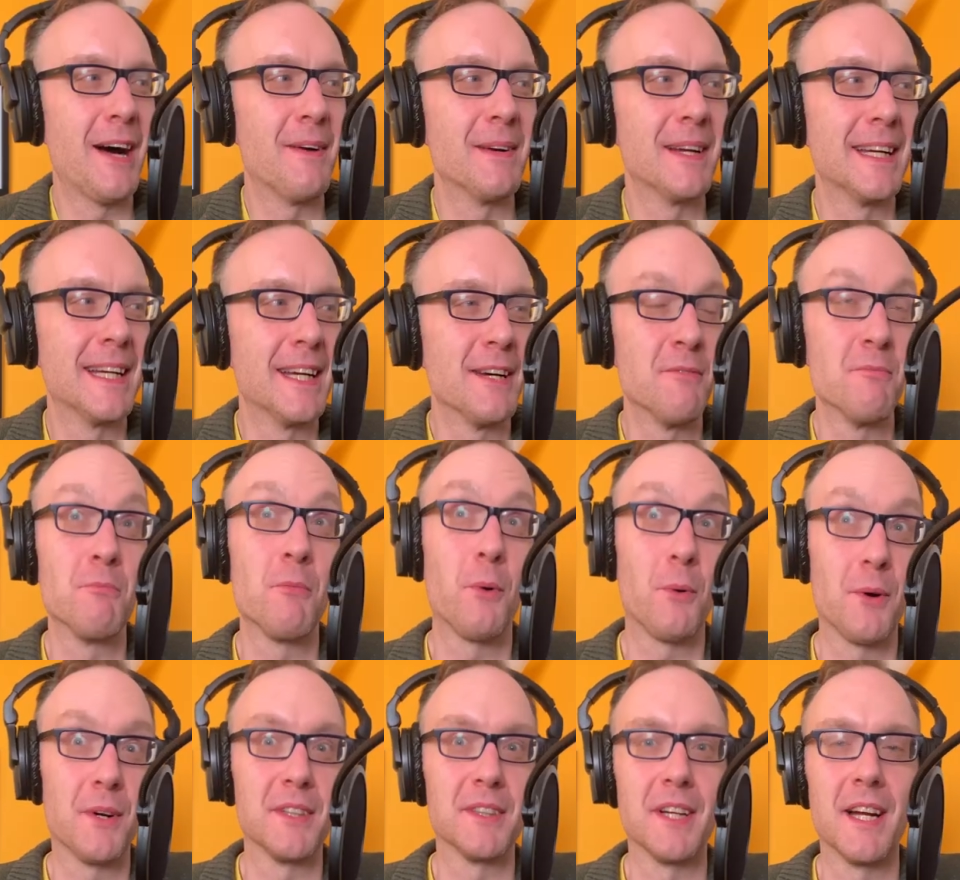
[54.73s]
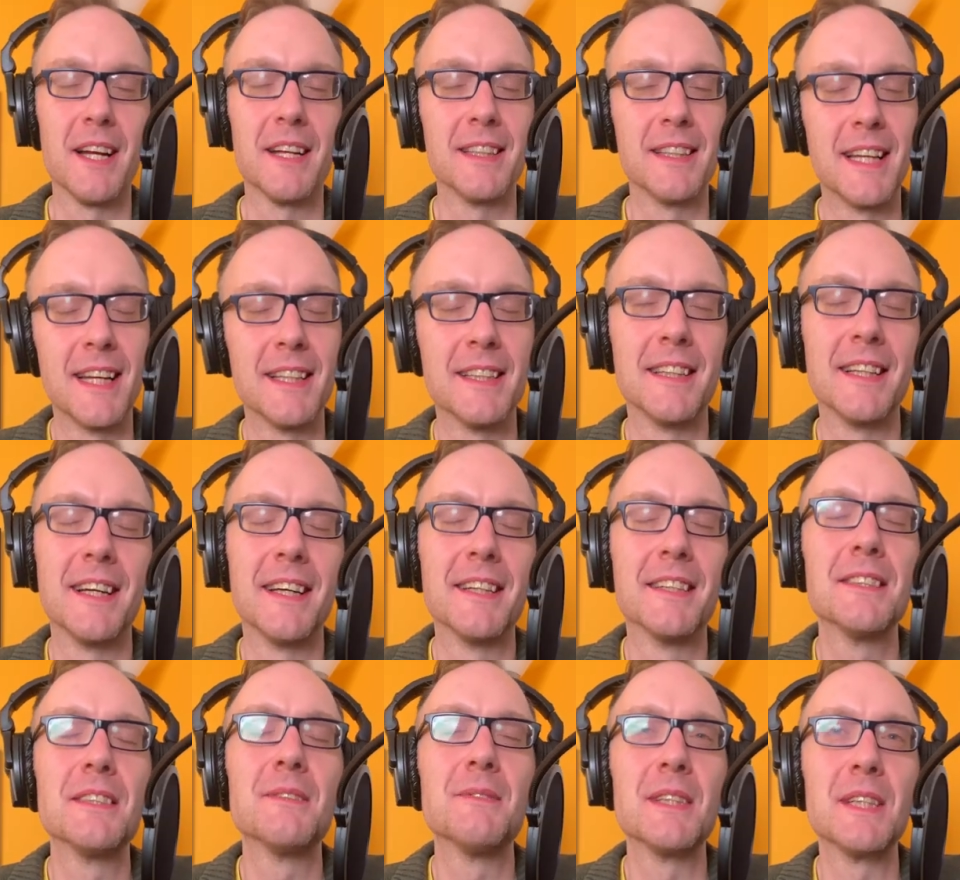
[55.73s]
we can get more than uh,
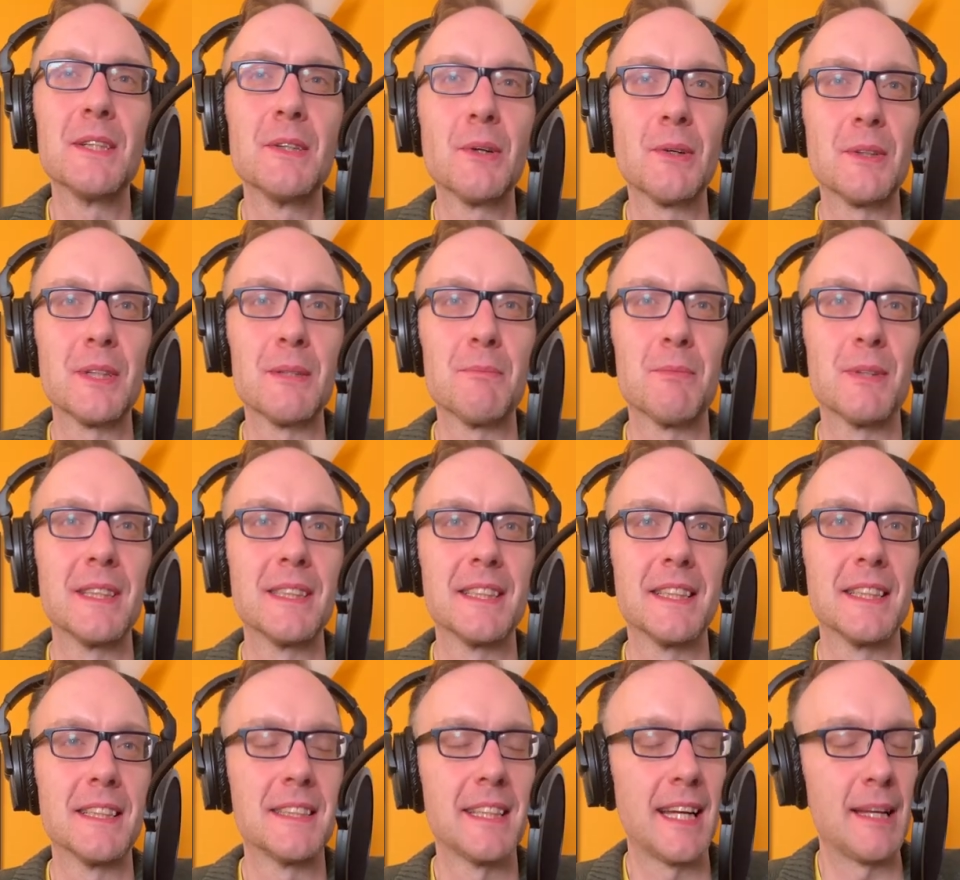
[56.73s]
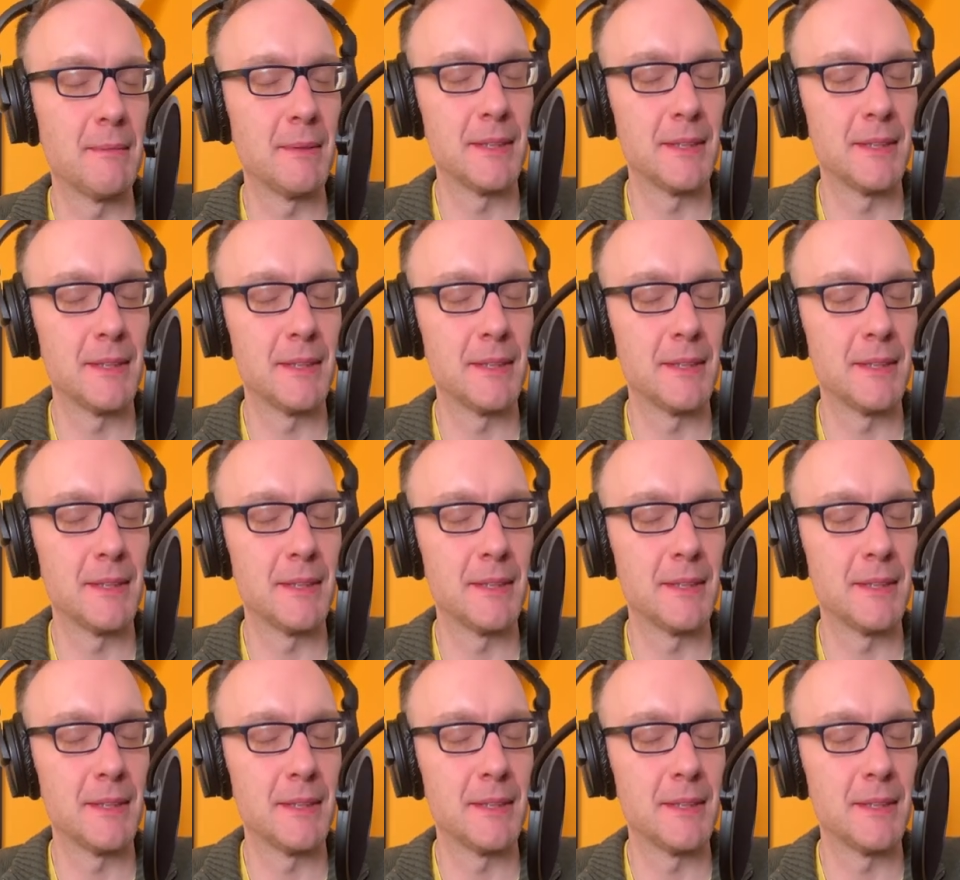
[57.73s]
what you already bring to the table.